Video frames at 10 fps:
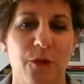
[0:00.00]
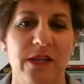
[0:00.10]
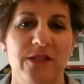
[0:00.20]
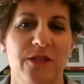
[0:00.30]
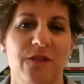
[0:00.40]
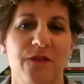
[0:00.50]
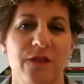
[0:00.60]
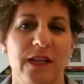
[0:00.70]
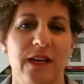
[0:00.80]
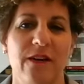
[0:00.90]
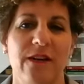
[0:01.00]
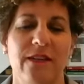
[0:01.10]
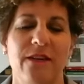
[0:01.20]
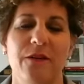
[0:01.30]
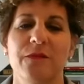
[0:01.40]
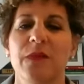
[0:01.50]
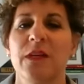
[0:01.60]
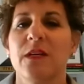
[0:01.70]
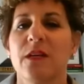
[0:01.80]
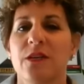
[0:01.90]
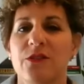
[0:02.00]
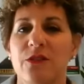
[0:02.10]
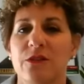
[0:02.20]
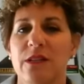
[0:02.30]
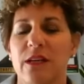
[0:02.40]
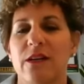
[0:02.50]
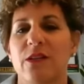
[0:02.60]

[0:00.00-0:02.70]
question for Gary though. So Gary,